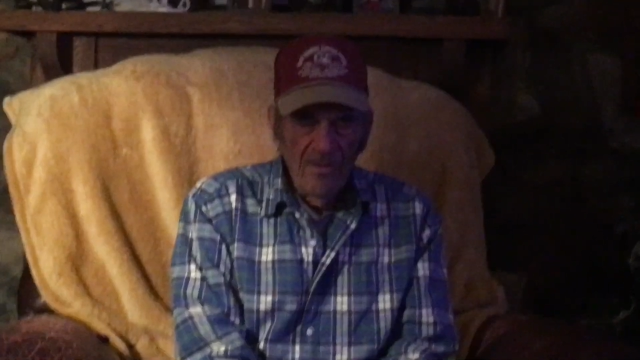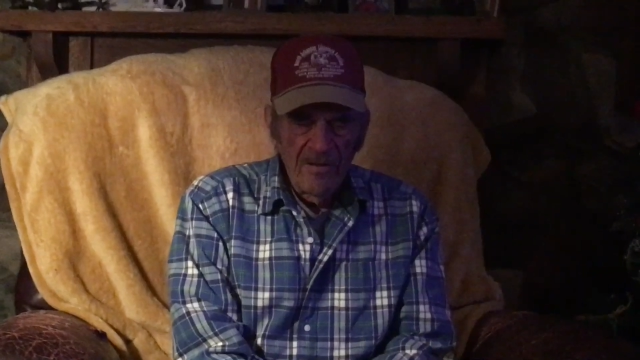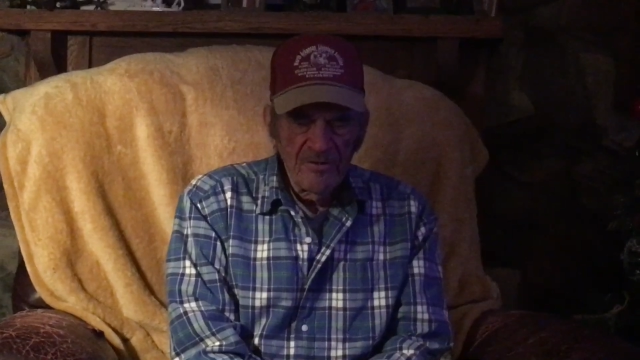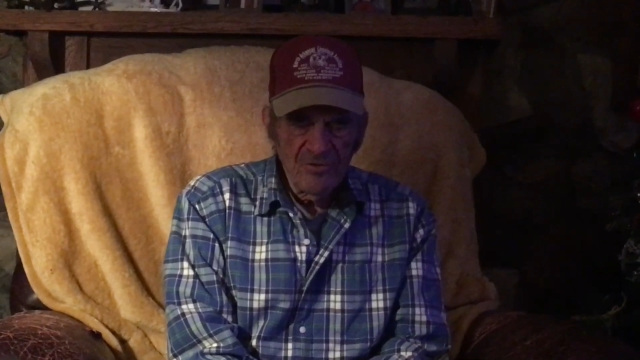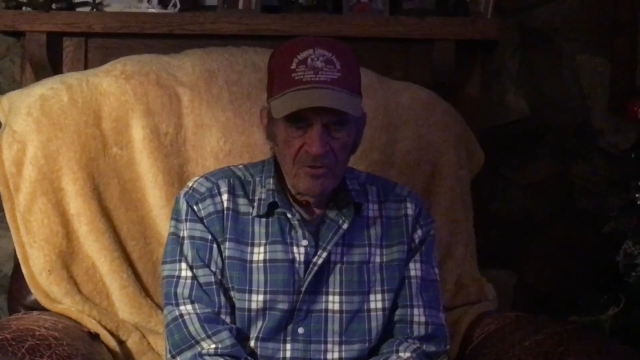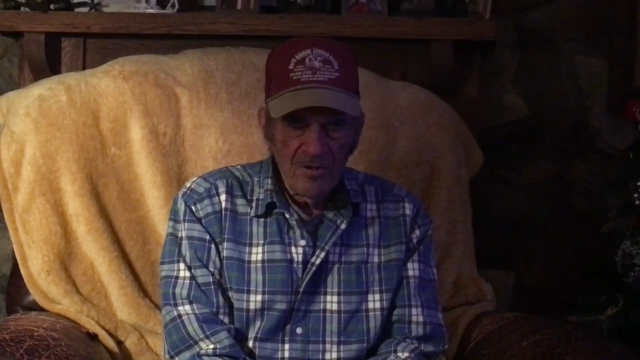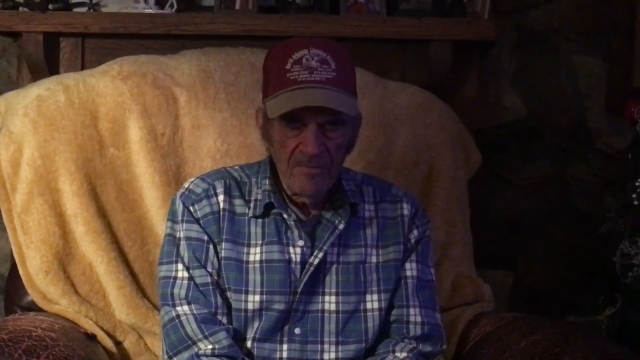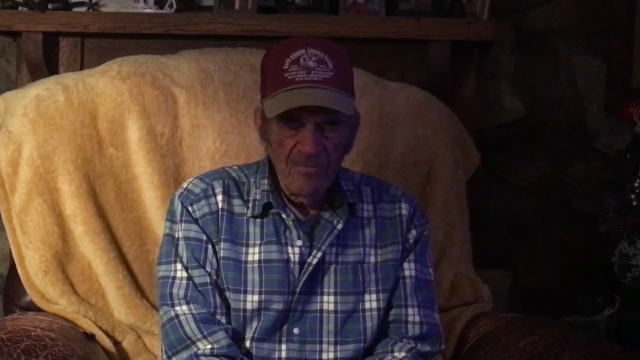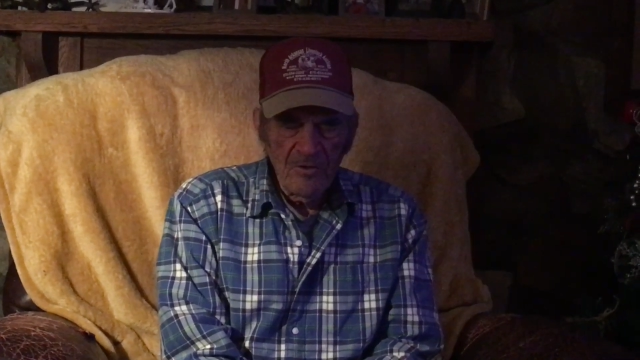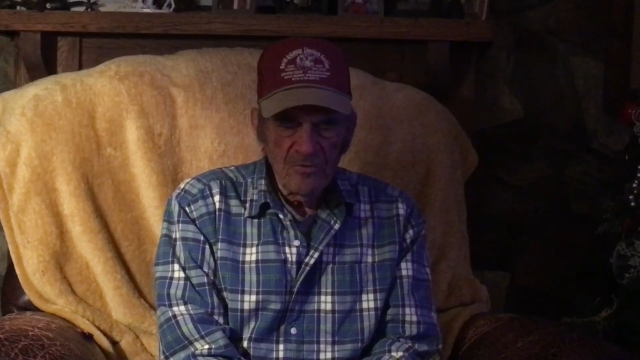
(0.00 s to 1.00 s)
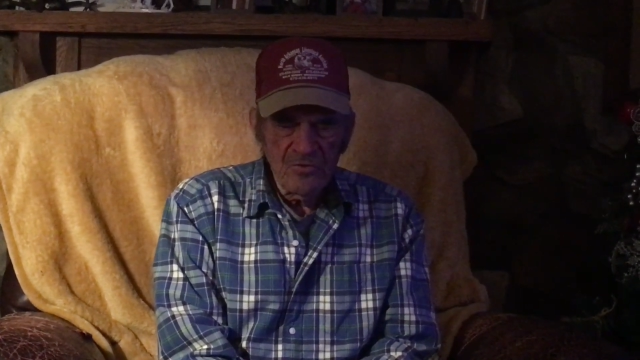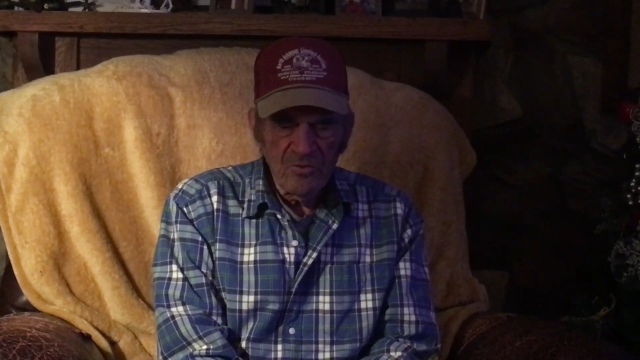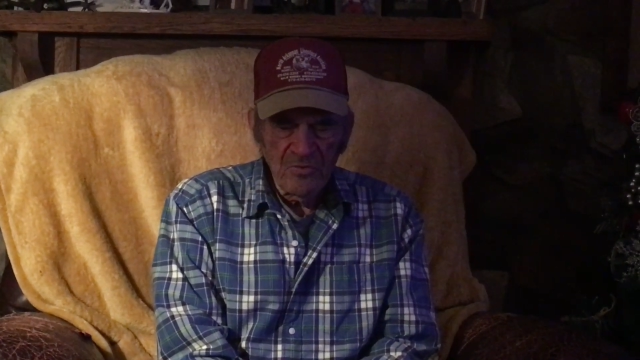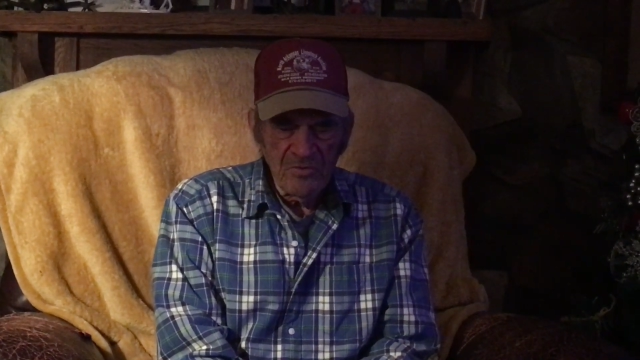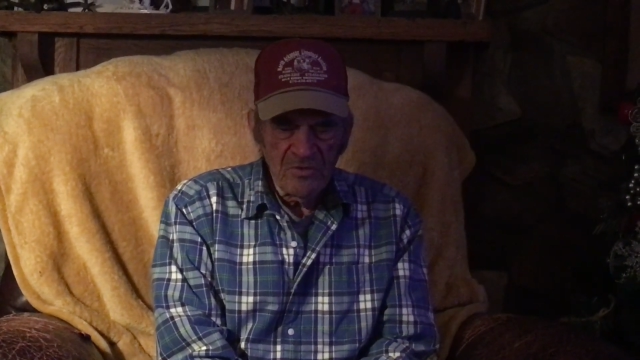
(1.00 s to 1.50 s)
enjoyed most
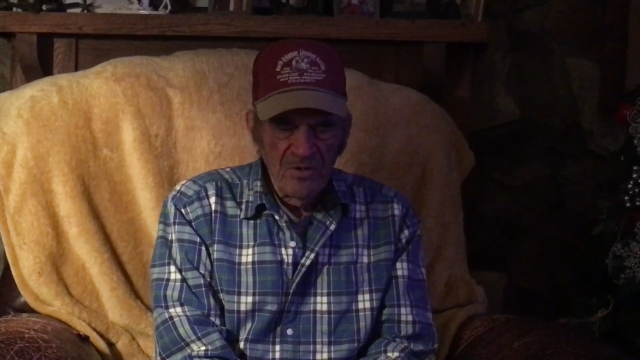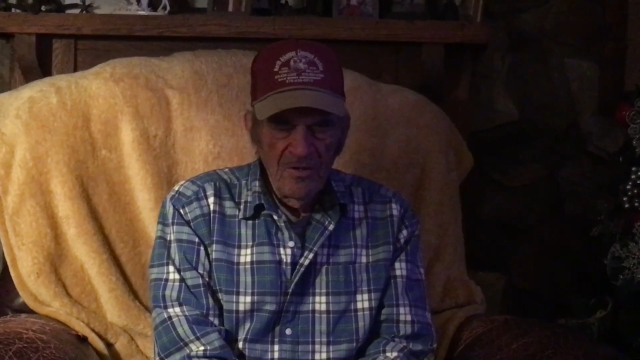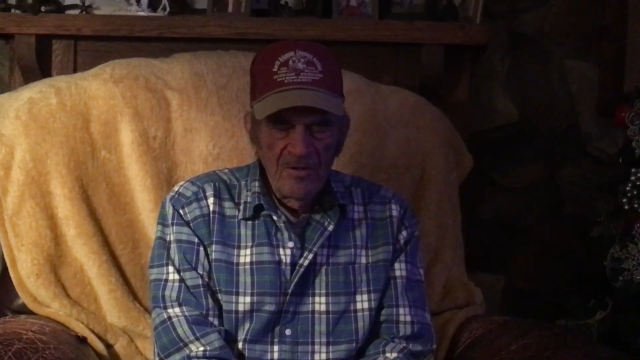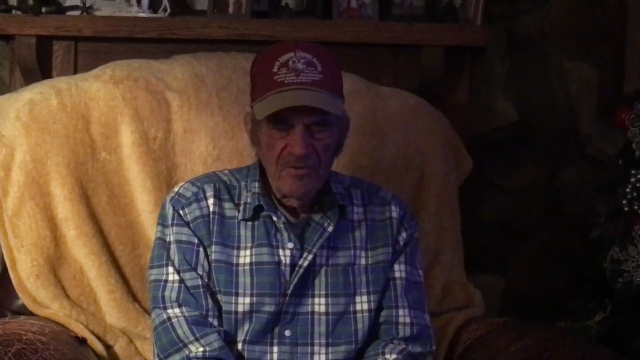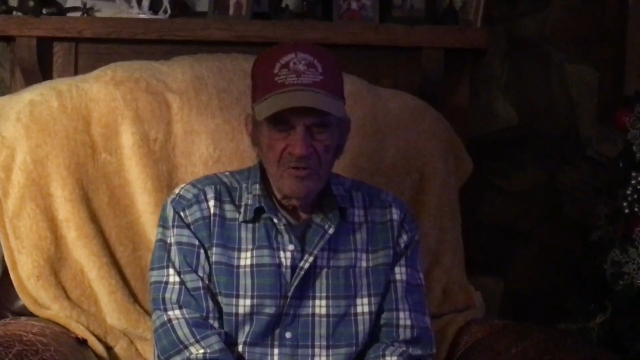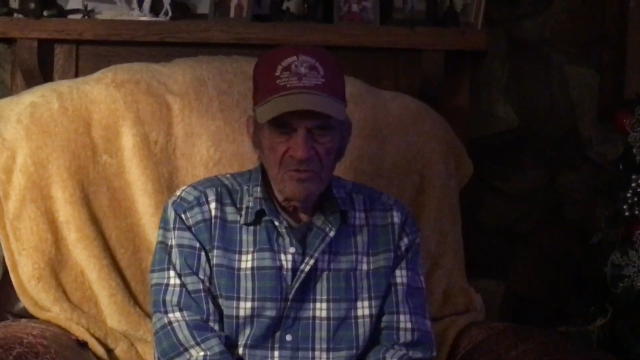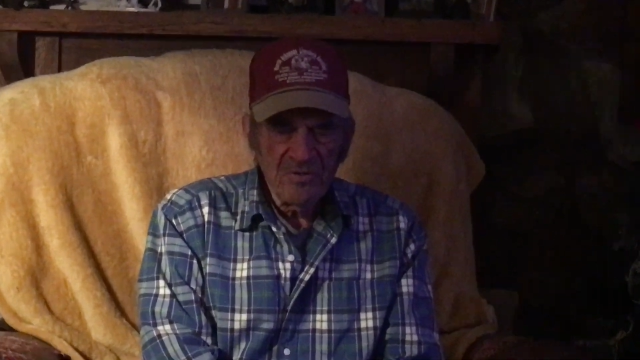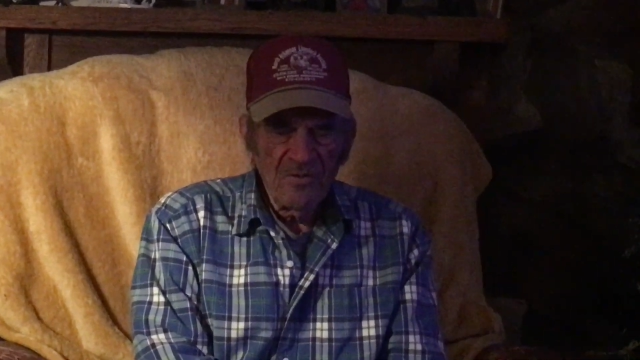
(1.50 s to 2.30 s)
was just